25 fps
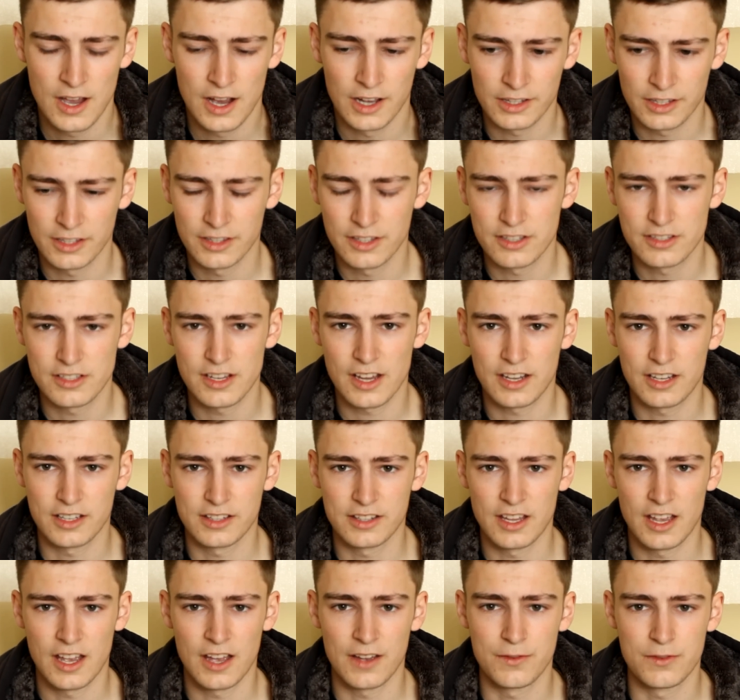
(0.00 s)
And then the
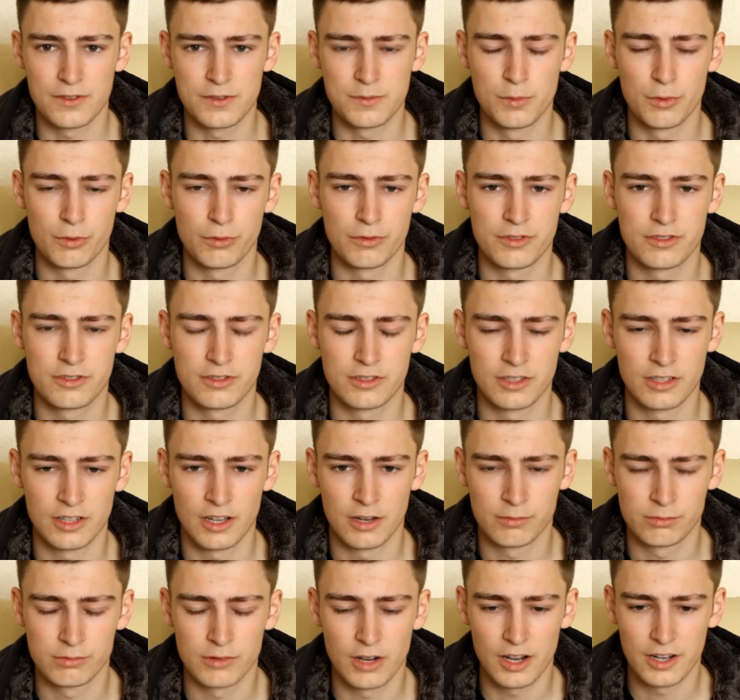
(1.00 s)
second half was more into
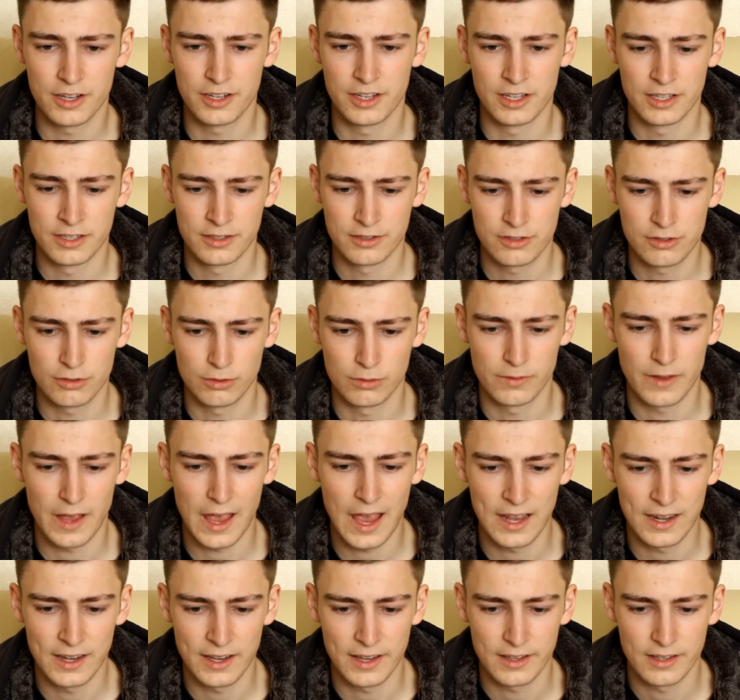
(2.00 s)
a rider sort of
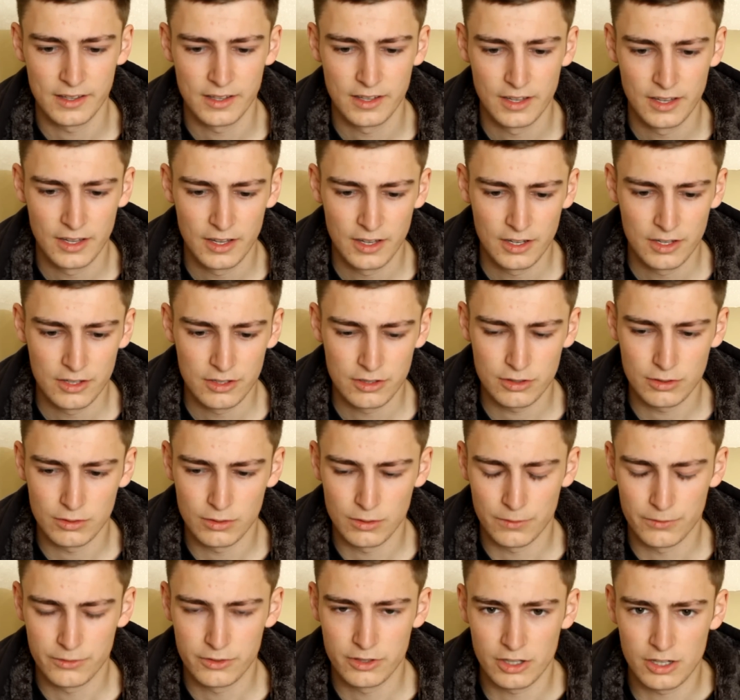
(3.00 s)
edit,
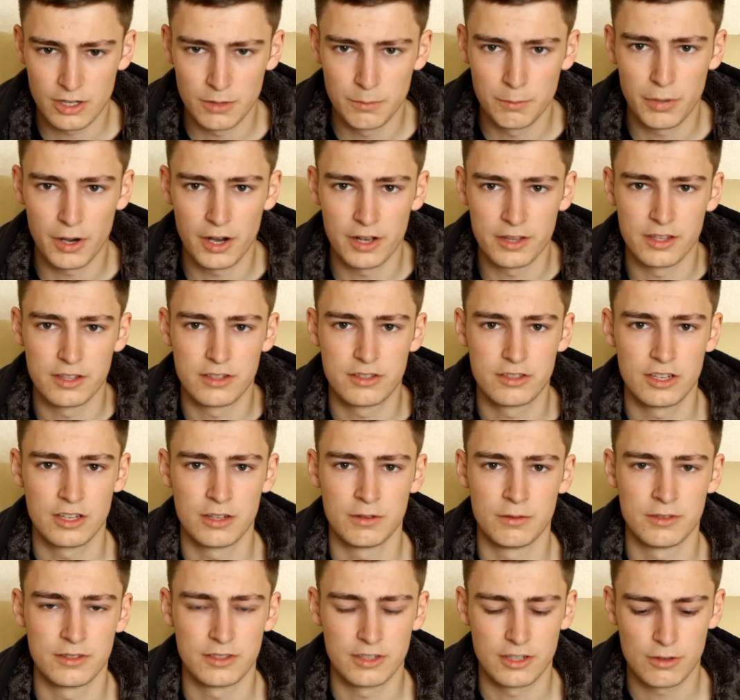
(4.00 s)
sort of to combine the
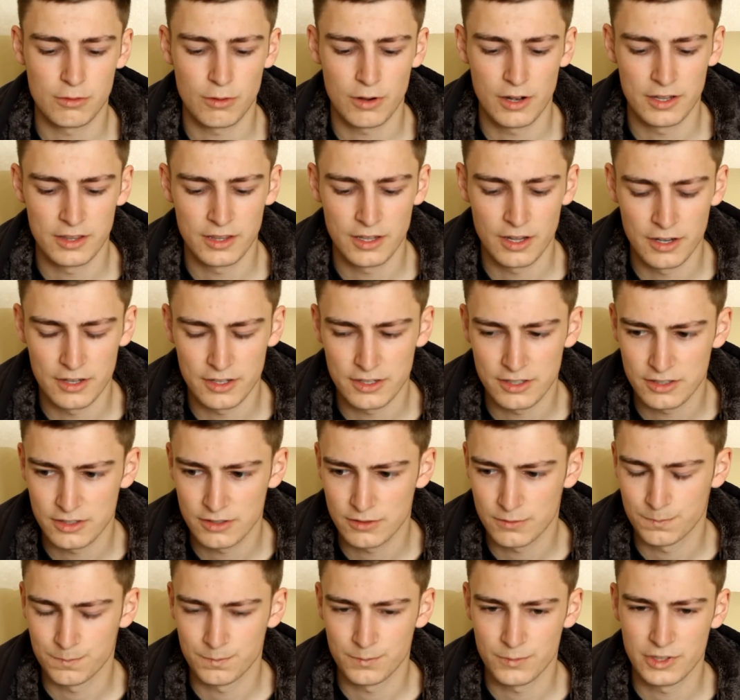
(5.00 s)
two into quite a
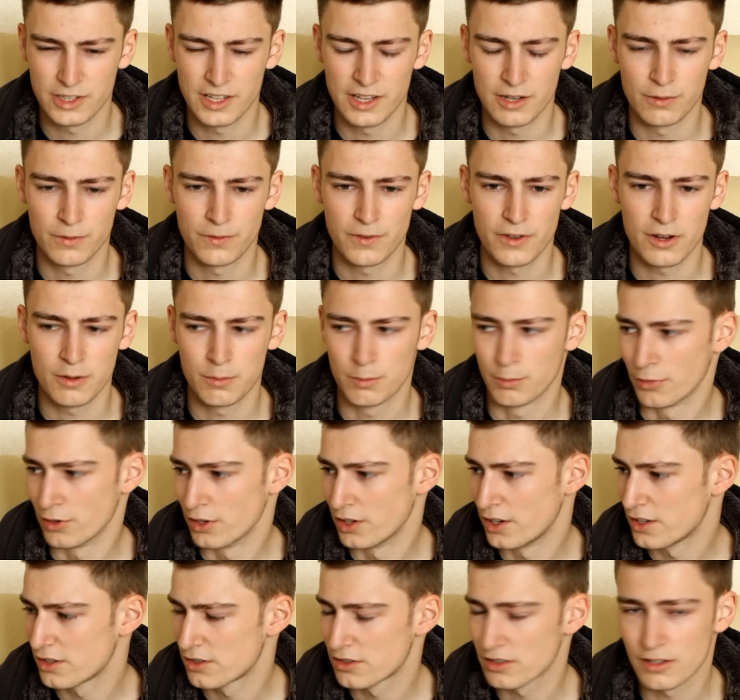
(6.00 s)
nice little film
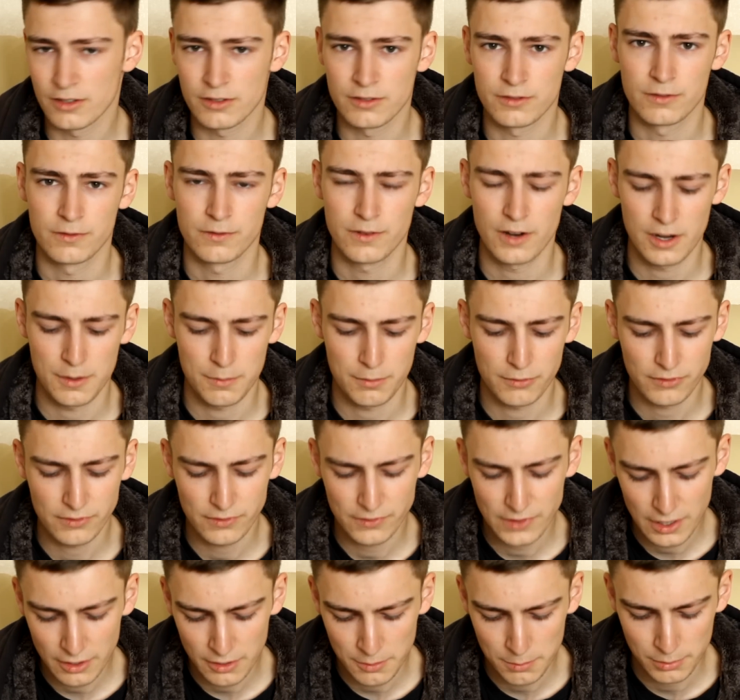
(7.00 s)
really. So I was
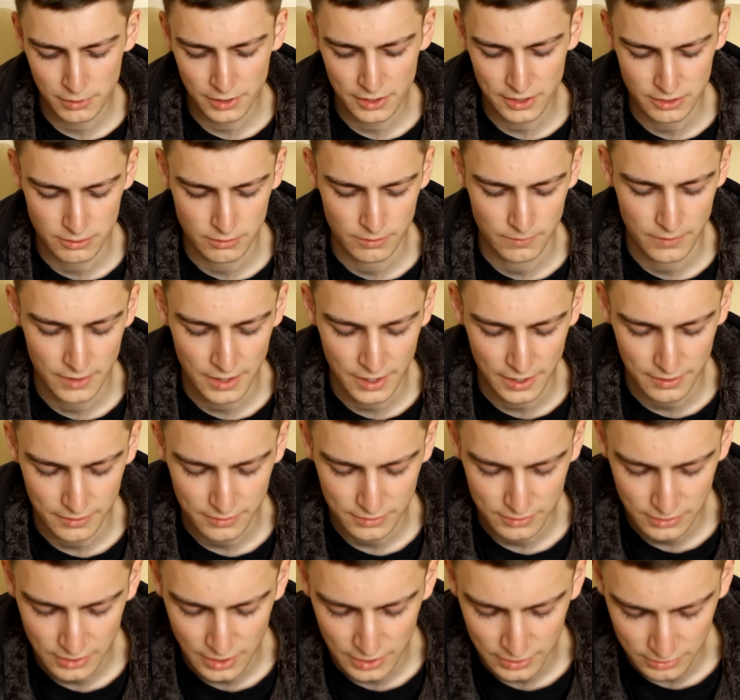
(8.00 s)
very pleased with that
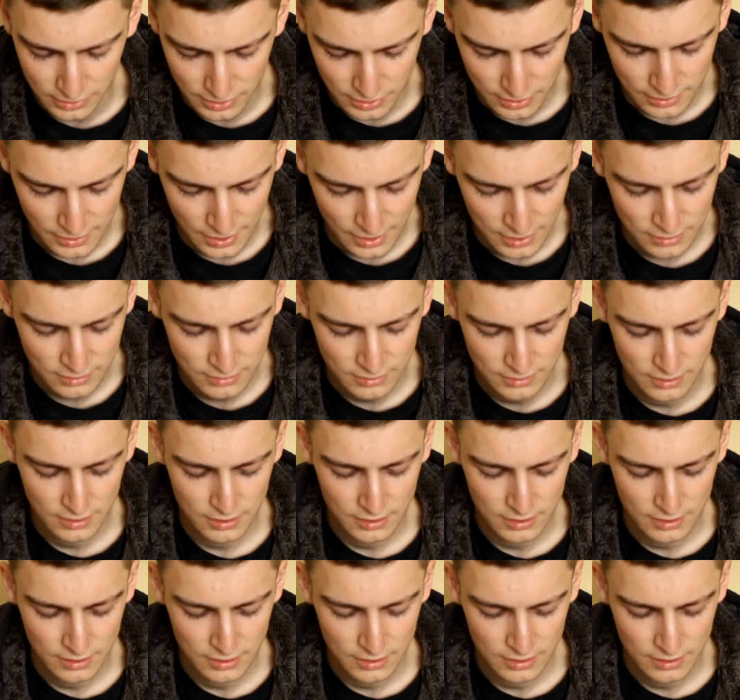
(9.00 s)
at the end of the